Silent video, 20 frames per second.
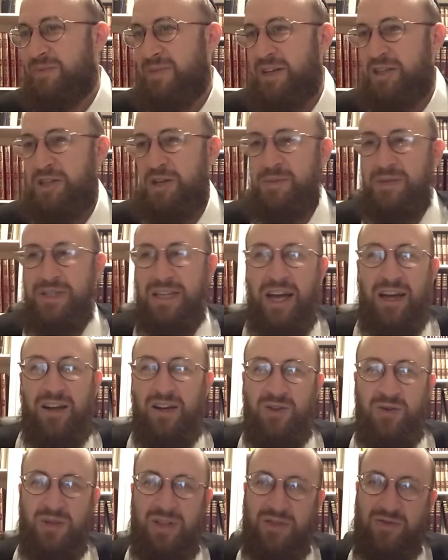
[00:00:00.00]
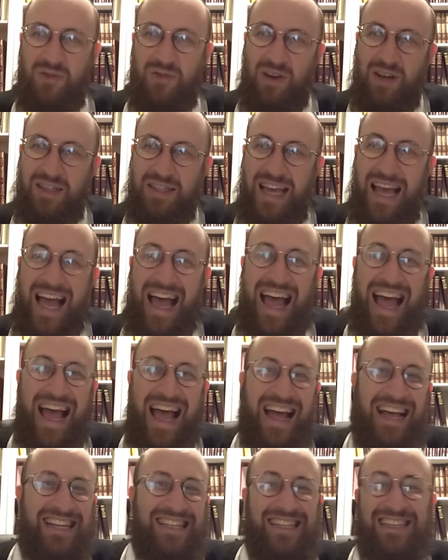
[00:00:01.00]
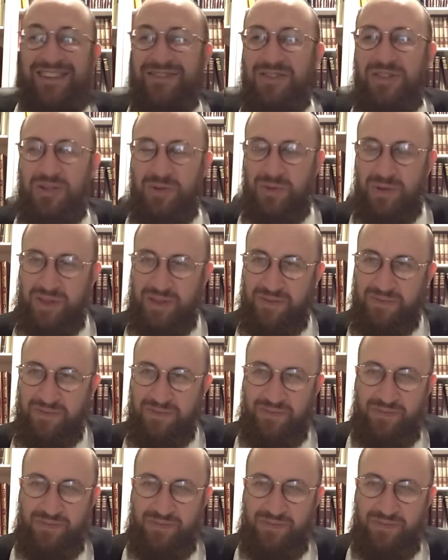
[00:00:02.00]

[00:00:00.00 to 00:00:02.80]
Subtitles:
Hashem's not going to do this for us as individuals.